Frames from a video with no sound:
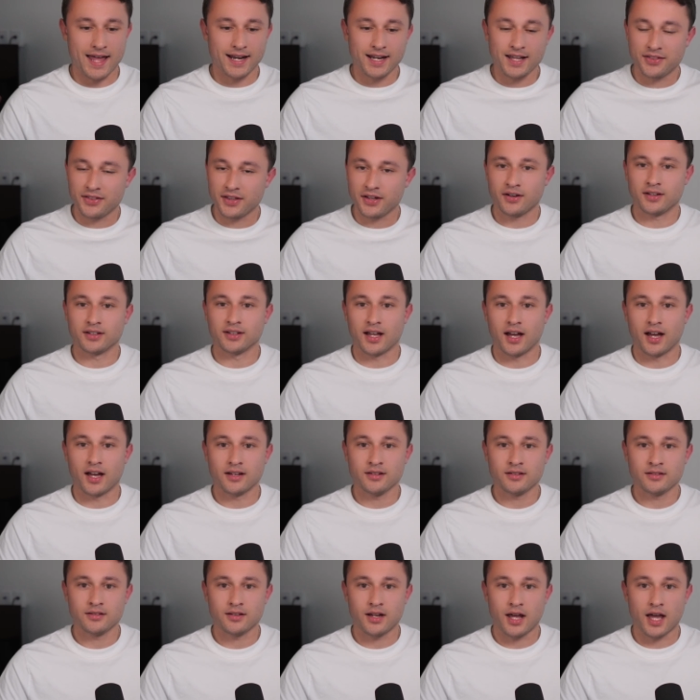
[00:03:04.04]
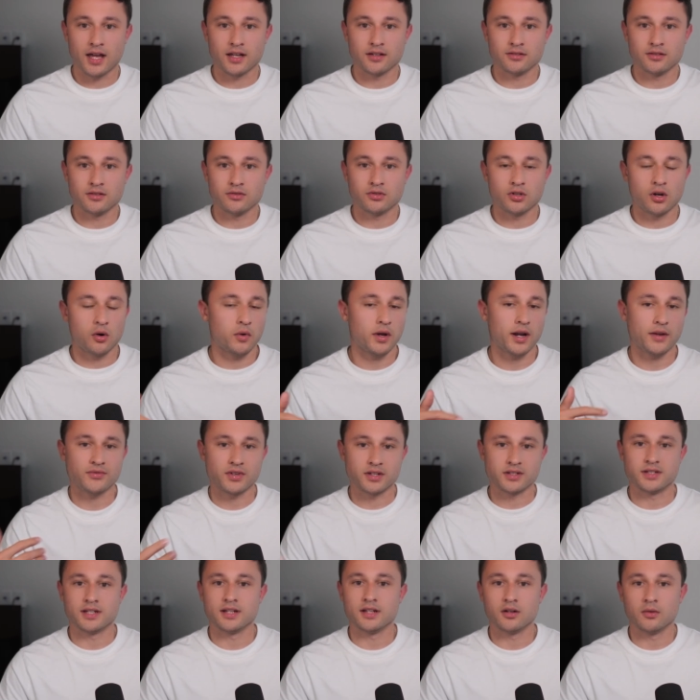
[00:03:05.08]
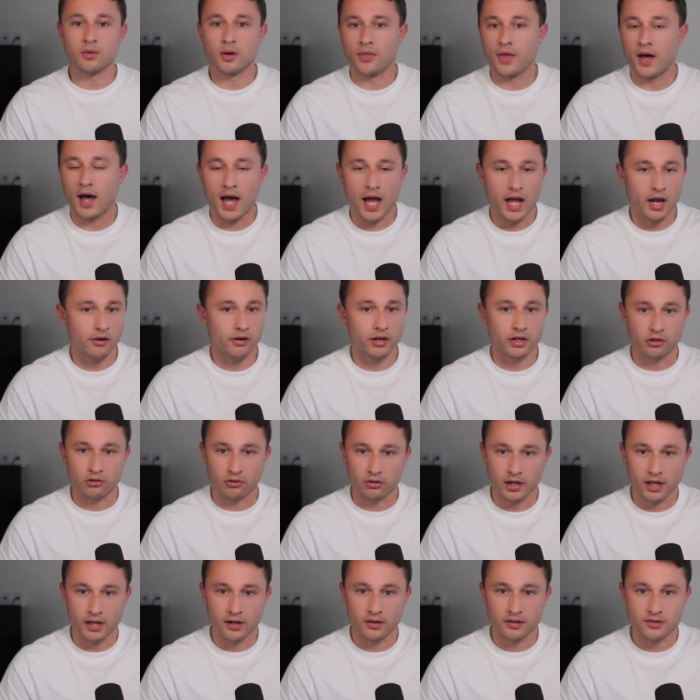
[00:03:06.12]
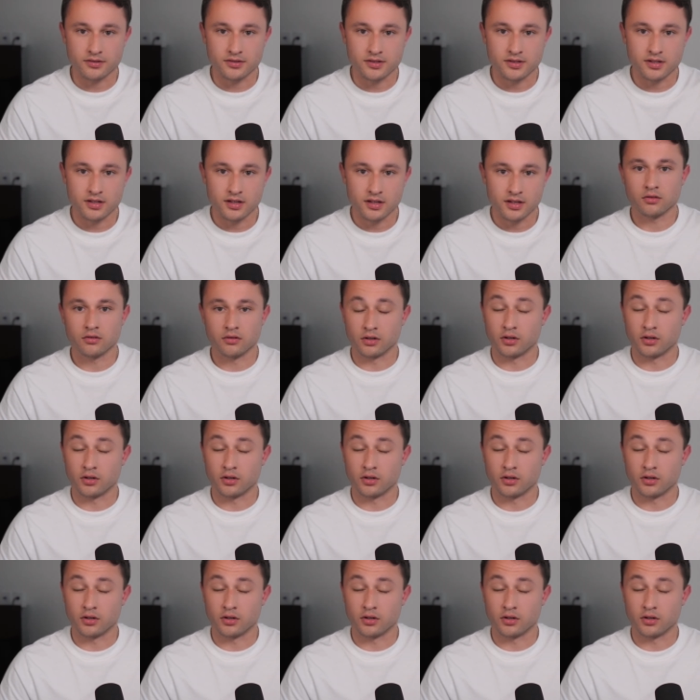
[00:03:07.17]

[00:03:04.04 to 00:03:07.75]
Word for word: anything online, and you don't want to have to deal with hiring creators,